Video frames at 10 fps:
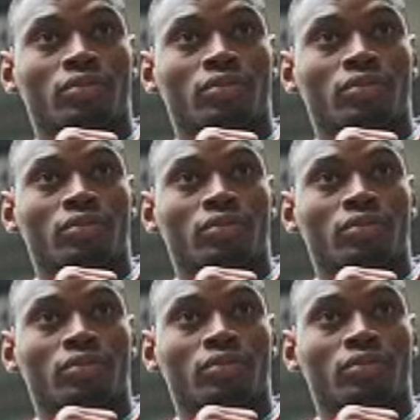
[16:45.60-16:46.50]

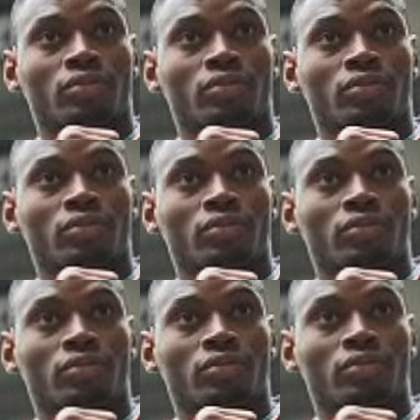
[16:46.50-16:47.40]

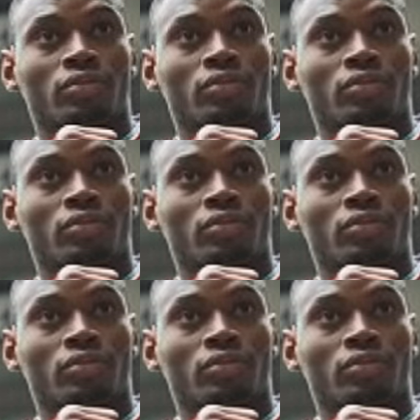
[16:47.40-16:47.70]
Nothing is said.